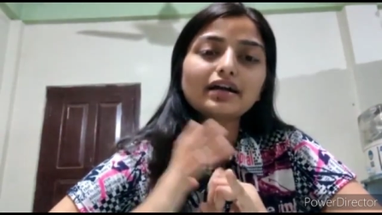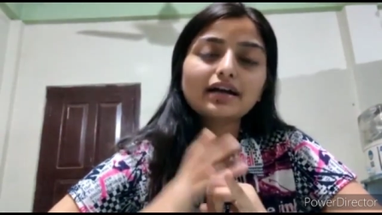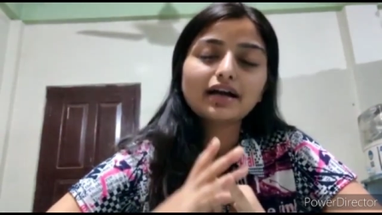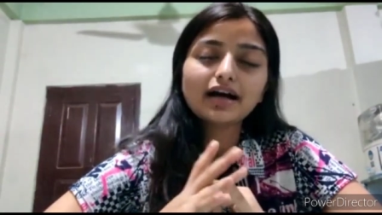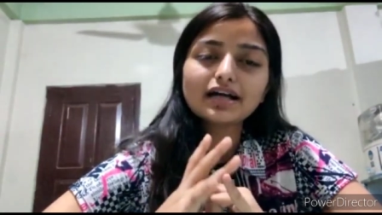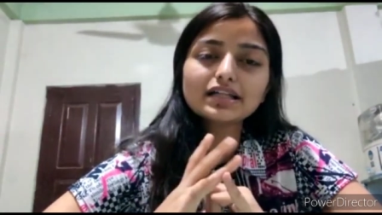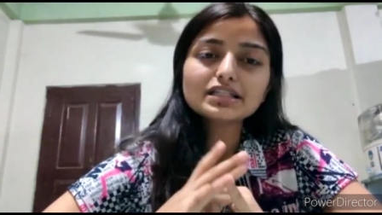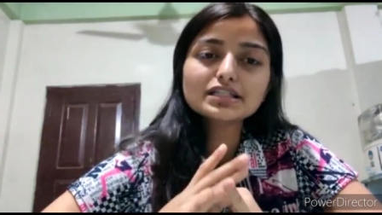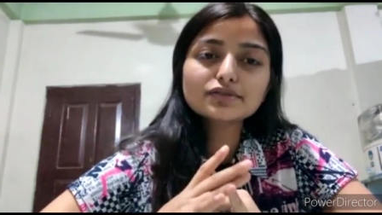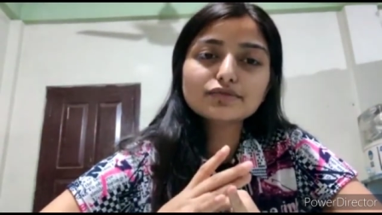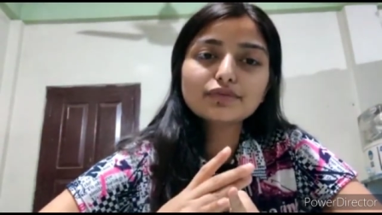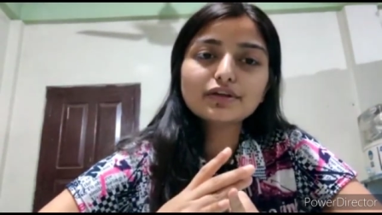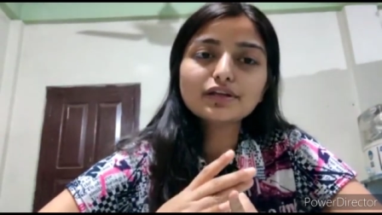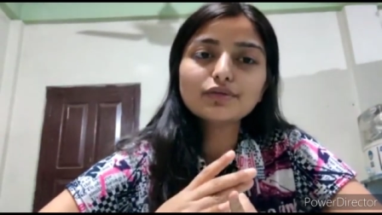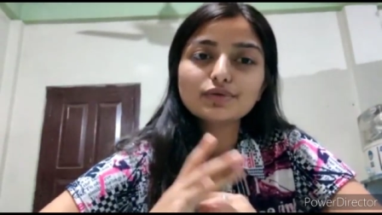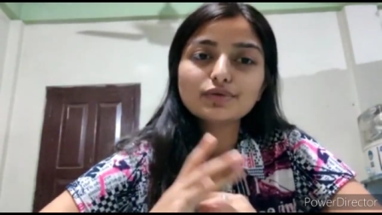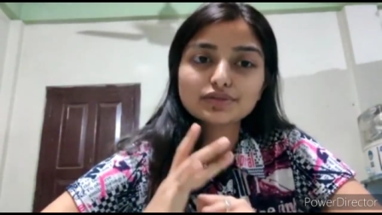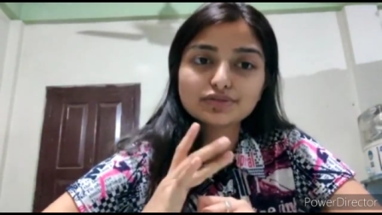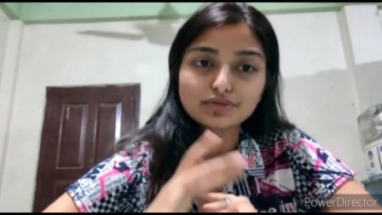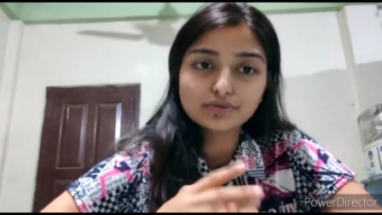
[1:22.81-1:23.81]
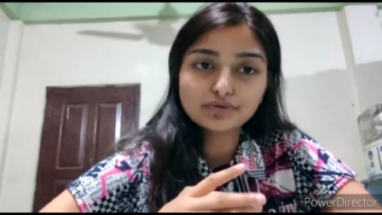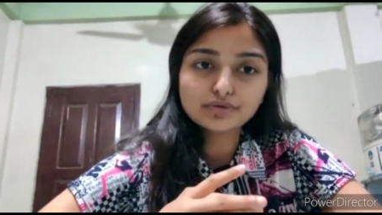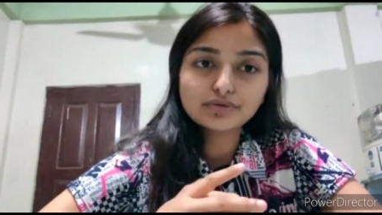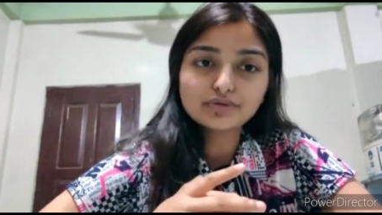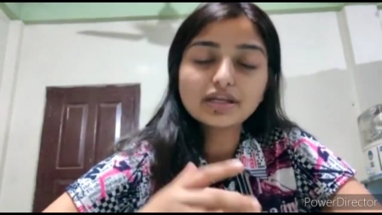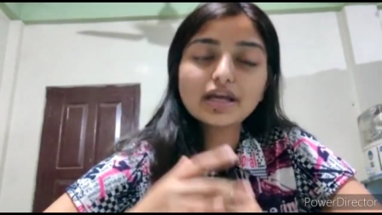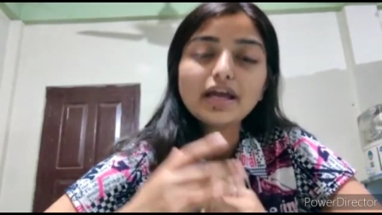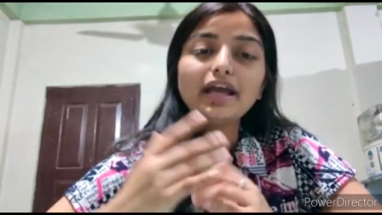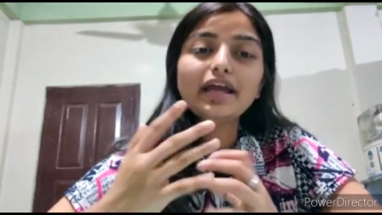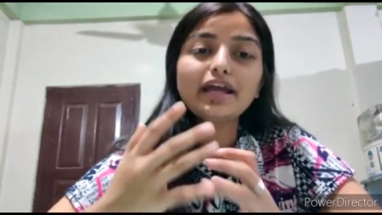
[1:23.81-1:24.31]
God's will was
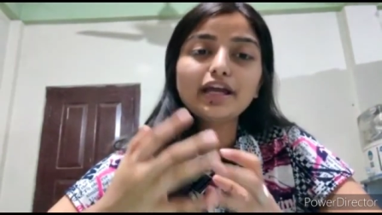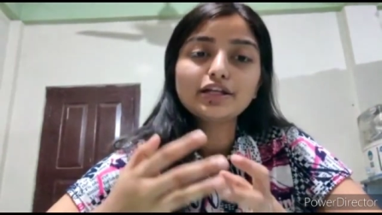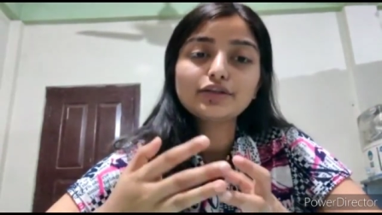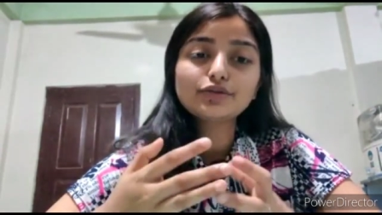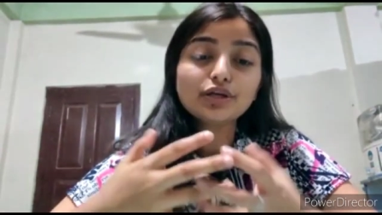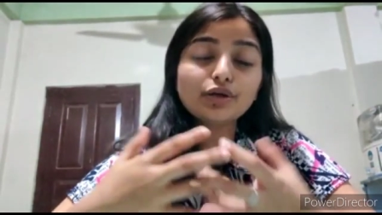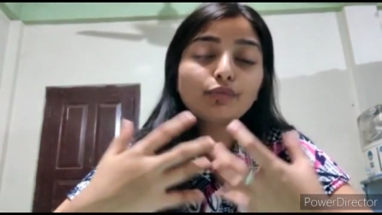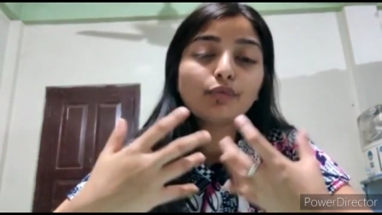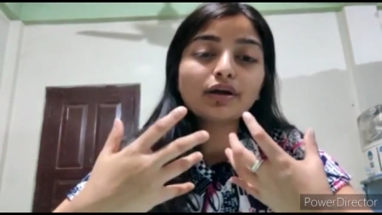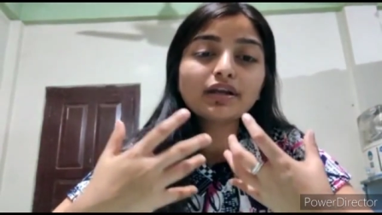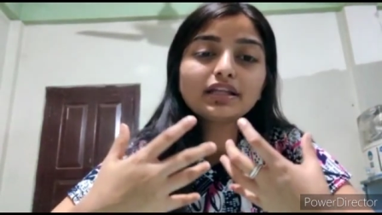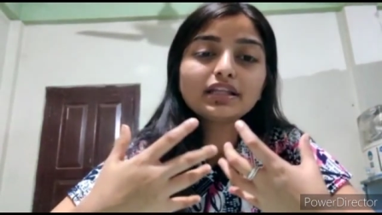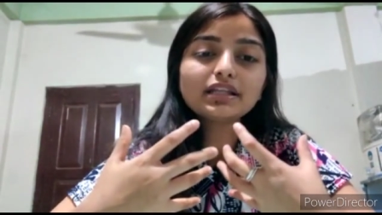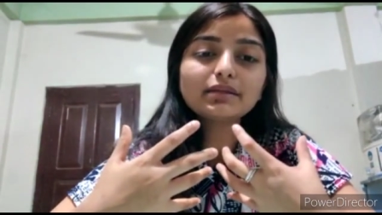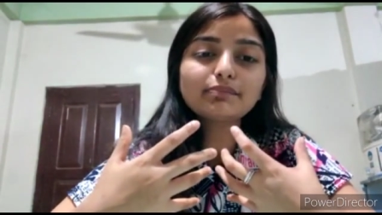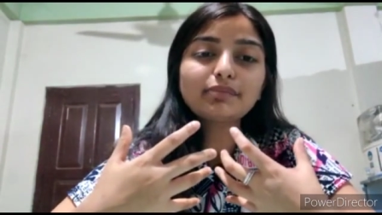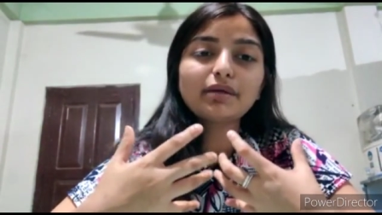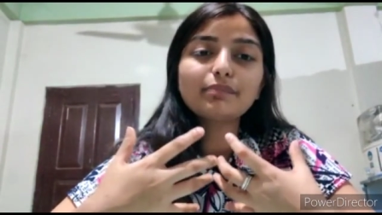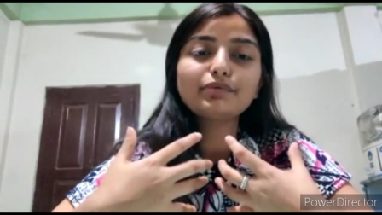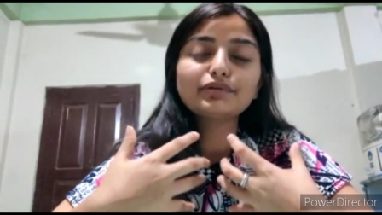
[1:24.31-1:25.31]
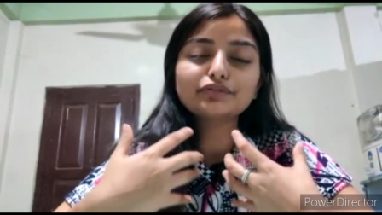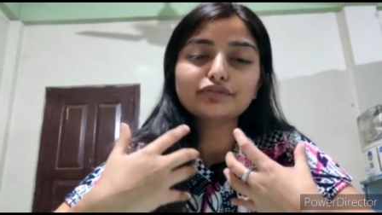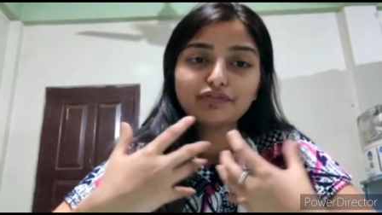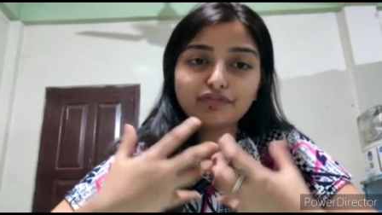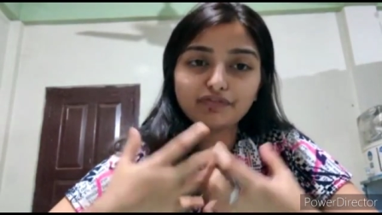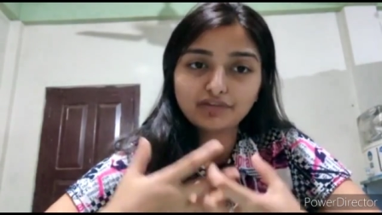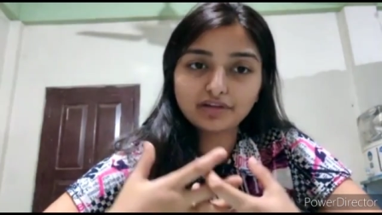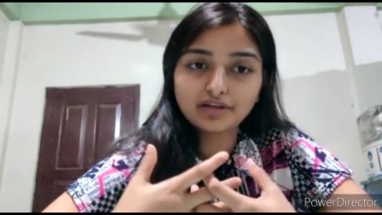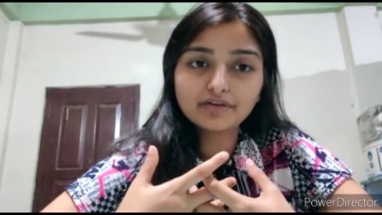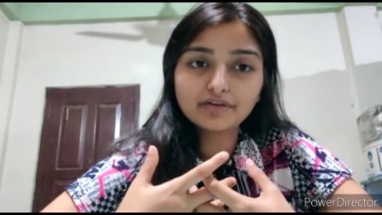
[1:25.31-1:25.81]
good. He, he wanted the people to
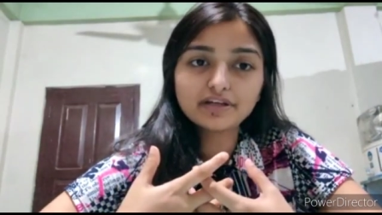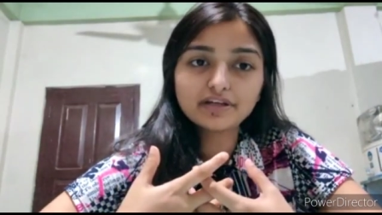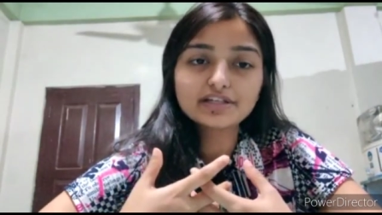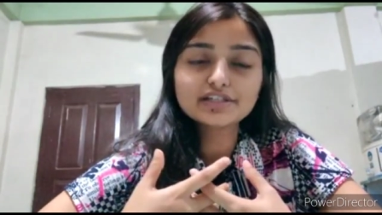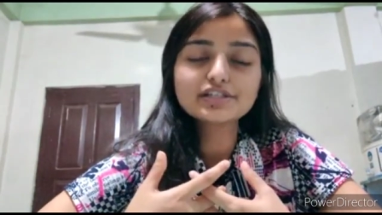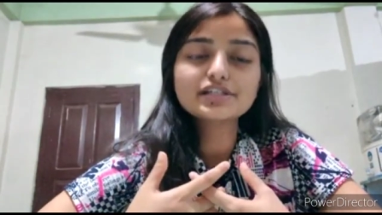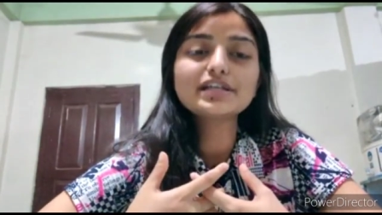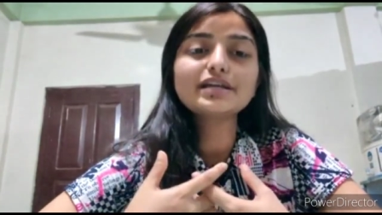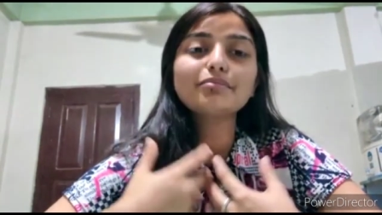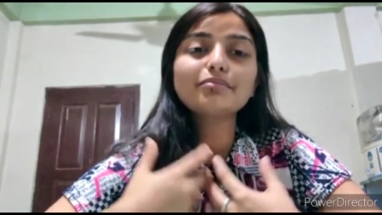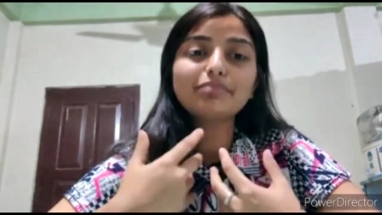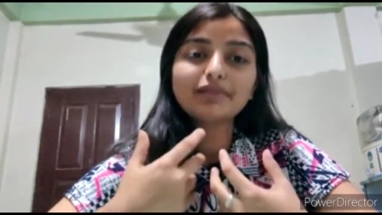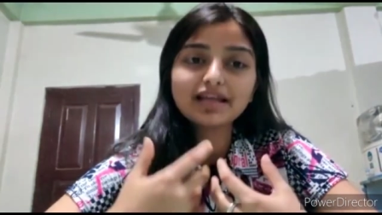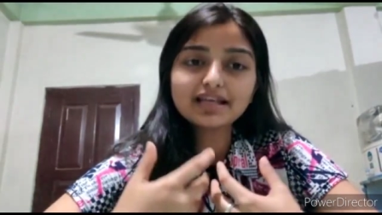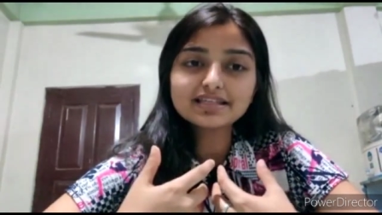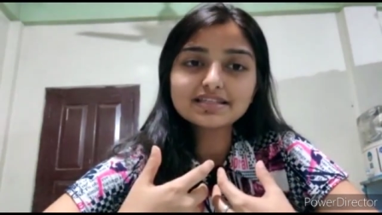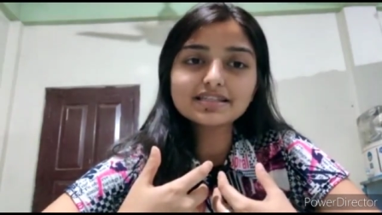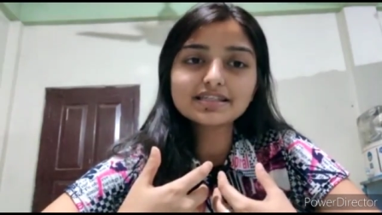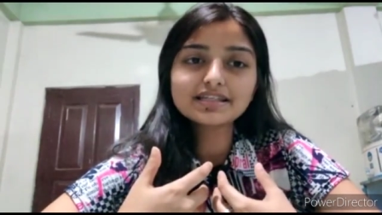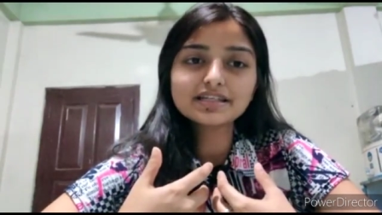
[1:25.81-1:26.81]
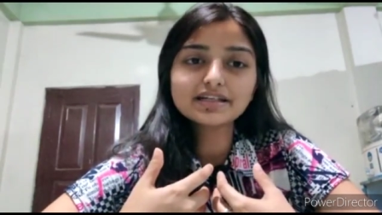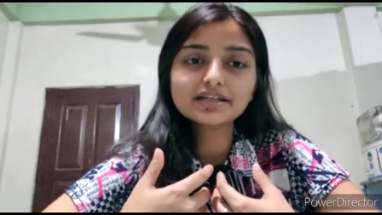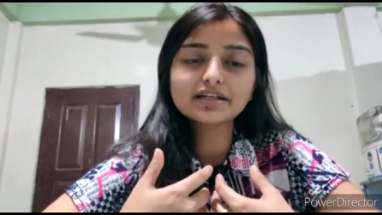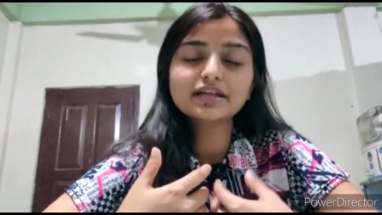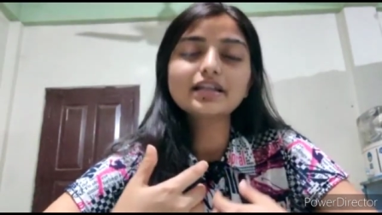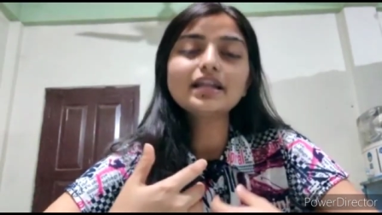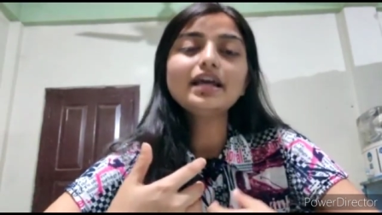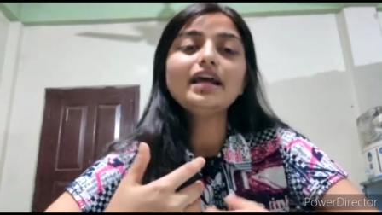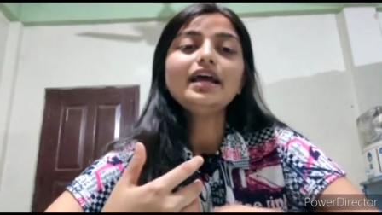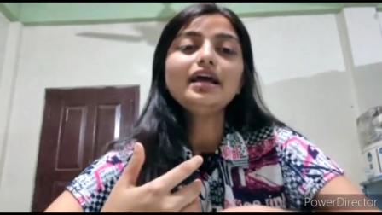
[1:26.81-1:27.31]
flourish. He blessed the
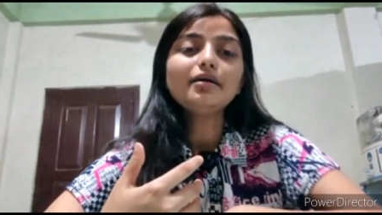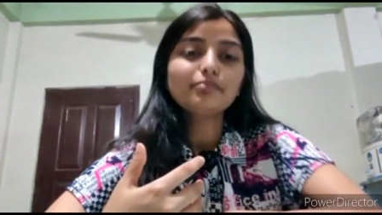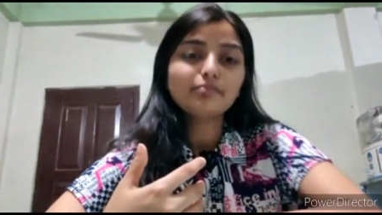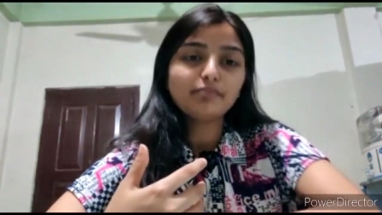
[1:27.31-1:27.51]
earth.